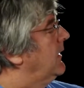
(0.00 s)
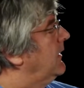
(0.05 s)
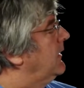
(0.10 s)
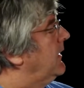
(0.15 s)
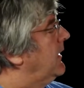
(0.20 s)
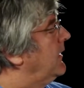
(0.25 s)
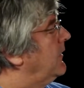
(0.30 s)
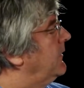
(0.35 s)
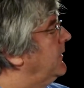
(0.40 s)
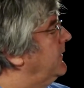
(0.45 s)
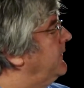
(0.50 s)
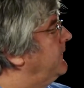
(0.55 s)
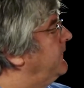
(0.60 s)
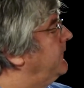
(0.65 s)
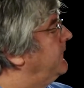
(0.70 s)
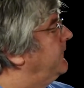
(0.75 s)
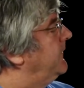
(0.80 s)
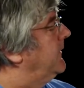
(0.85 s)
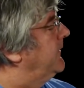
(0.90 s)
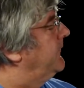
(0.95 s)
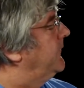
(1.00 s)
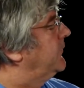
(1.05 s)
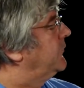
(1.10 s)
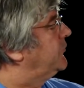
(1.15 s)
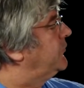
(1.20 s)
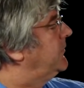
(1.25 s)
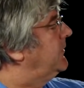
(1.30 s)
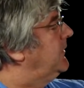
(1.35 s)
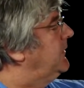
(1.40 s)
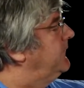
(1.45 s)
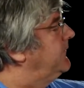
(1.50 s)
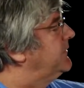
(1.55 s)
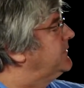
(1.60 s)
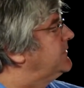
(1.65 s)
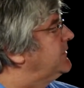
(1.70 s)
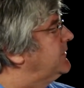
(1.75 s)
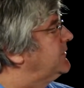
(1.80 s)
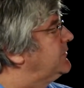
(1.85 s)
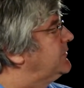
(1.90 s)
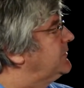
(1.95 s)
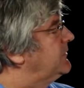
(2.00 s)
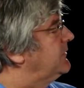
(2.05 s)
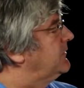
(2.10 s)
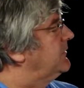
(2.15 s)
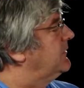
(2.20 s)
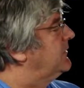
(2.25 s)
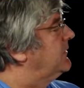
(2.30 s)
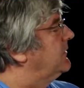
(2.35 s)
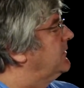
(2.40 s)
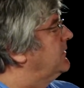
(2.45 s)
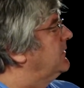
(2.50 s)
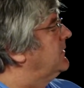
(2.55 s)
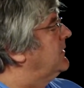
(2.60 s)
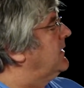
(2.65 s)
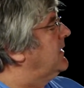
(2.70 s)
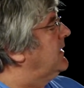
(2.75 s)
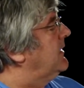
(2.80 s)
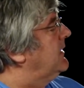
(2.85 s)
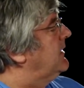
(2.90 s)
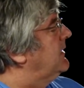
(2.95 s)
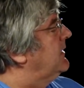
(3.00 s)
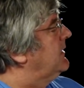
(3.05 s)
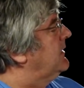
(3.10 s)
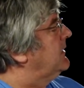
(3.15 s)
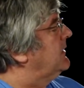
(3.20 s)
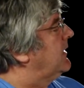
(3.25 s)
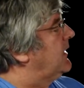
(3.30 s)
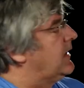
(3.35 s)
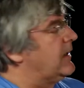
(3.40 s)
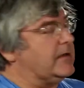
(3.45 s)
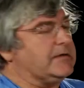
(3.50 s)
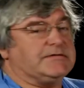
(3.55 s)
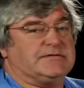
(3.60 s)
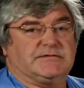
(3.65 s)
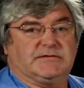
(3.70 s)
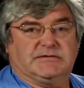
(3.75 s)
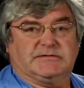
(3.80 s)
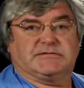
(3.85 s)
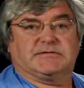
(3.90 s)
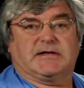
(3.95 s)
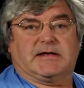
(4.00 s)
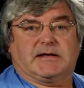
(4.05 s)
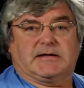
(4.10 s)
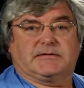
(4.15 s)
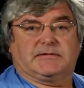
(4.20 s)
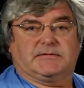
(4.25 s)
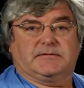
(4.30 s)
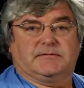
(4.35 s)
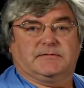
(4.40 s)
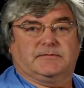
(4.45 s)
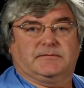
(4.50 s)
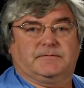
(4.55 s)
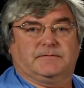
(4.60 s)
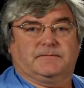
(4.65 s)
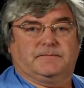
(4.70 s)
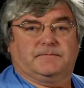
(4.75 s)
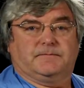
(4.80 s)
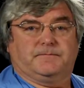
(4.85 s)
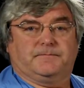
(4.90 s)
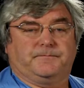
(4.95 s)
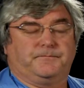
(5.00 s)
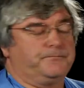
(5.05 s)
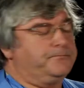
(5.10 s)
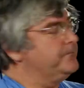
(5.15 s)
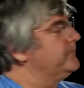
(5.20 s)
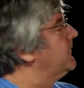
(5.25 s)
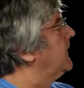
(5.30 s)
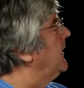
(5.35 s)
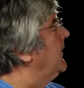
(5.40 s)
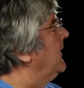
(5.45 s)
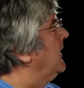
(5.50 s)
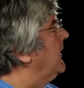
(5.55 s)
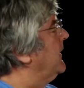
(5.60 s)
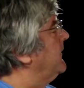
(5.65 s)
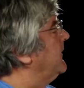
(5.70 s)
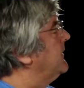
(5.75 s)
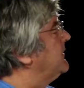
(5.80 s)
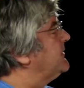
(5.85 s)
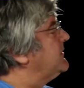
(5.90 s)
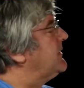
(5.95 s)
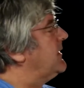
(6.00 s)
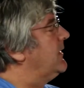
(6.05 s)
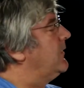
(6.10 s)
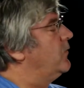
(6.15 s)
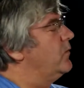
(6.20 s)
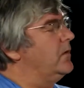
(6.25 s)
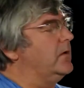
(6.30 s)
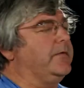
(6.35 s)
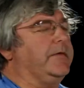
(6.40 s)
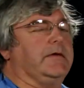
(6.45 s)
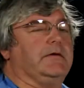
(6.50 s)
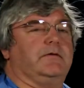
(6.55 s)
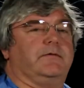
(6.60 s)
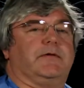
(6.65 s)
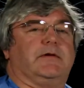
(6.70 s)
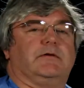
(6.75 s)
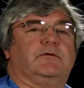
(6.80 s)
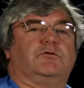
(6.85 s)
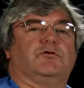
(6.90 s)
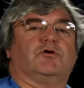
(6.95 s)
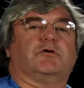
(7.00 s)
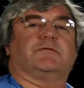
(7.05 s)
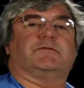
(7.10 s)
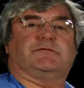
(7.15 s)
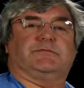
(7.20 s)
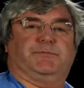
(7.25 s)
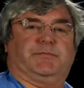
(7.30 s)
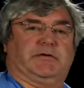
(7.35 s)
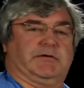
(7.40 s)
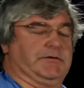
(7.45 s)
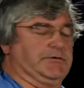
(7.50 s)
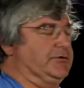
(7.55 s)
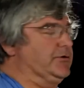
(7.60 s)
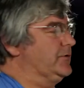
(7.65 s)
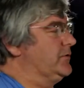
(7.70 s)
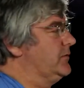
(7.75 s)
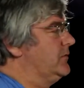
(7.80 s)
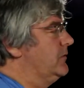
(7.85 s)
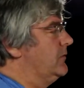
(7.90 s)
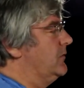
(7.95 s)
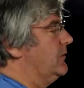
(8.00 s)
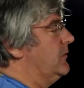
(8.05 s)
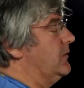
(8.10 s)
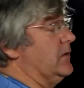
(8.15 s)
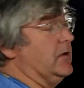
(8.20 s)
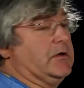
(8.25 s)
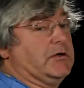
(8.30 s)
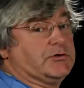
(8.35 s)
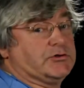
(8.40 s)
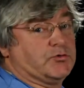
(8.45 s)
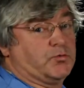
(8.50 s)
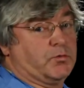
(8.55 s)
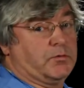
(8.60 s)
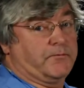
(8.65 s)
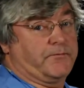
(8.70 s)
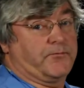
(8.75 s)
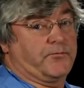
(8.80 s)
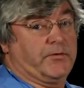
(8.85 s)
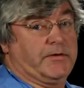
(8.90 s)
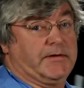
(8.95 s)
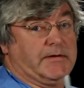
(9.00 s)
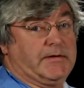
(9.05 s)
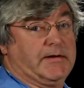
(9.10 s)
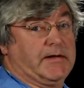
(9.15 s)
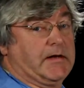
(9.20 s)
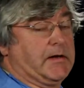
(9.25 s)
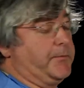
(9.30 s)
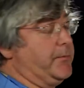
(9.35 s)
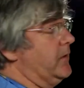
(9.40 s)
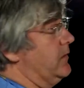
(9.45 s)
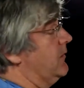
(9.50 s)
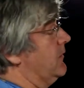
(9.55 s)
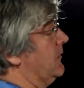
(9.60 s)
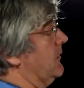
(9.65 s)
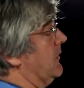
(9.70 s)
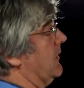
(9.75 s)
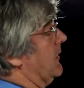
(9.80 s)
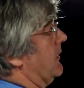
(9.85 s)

Now, if their treating physician sees that, and they say, well, that nerve's pinched, so we'll free it up.